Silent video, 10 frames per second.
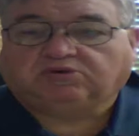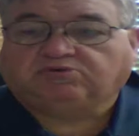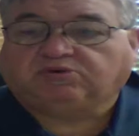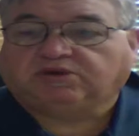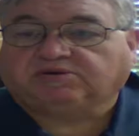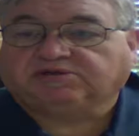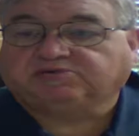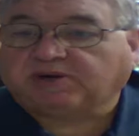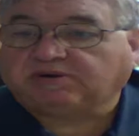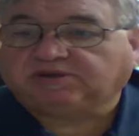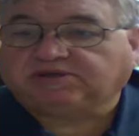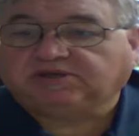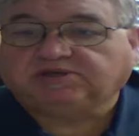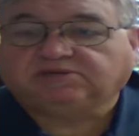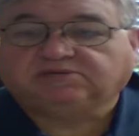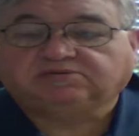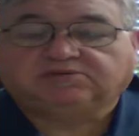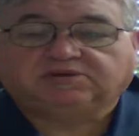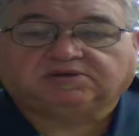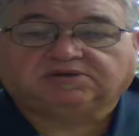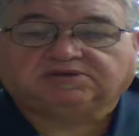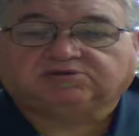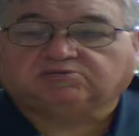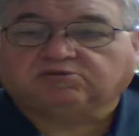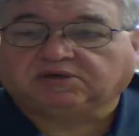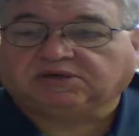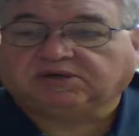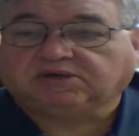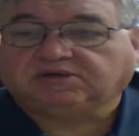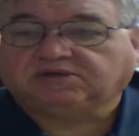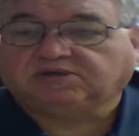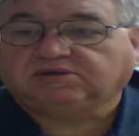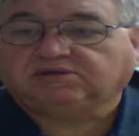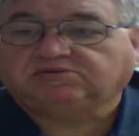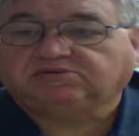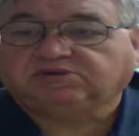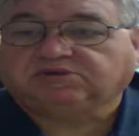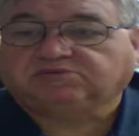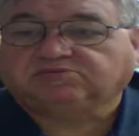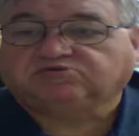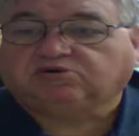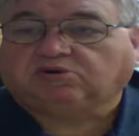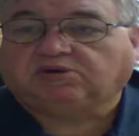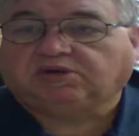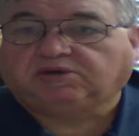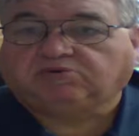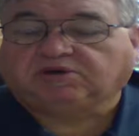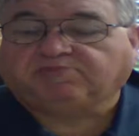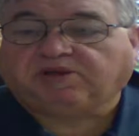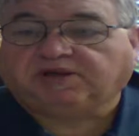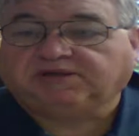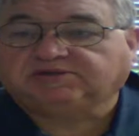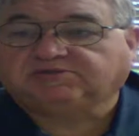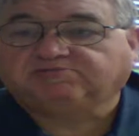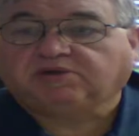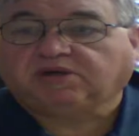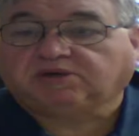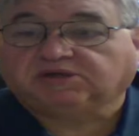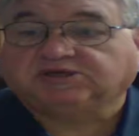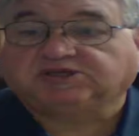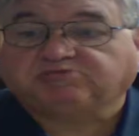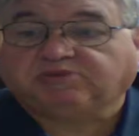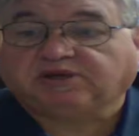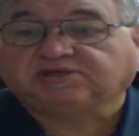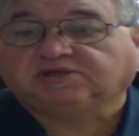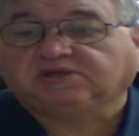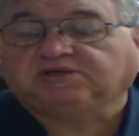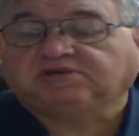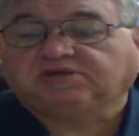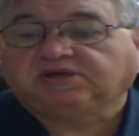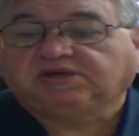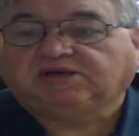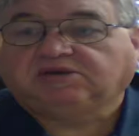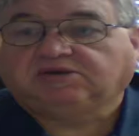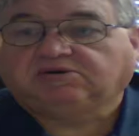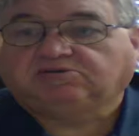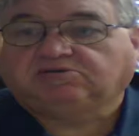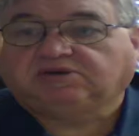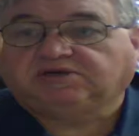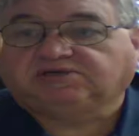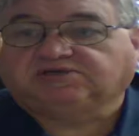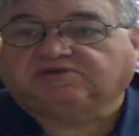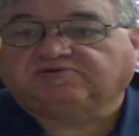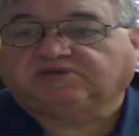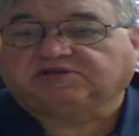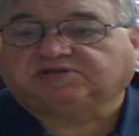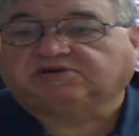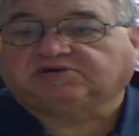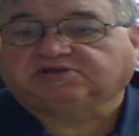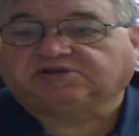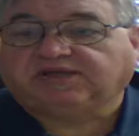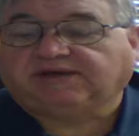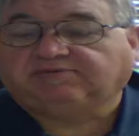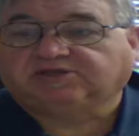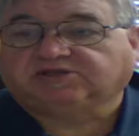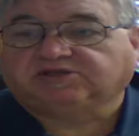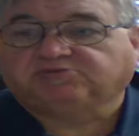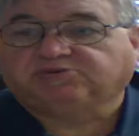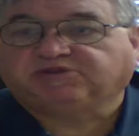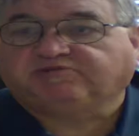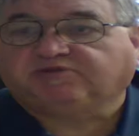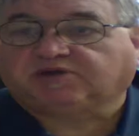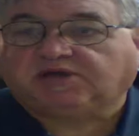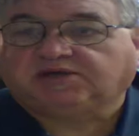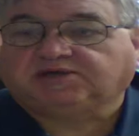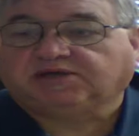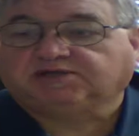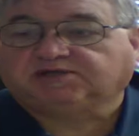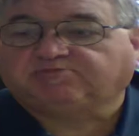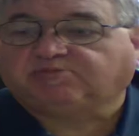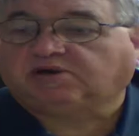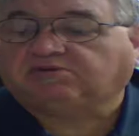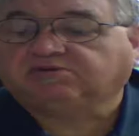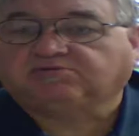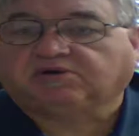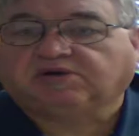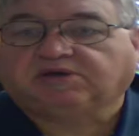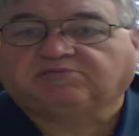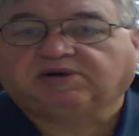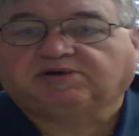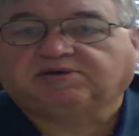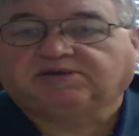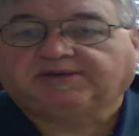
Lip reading: whether it's parenting, whether it's work, your role in the workplace, especially when you're serving the church. And that was the specific context that Paul was writing about.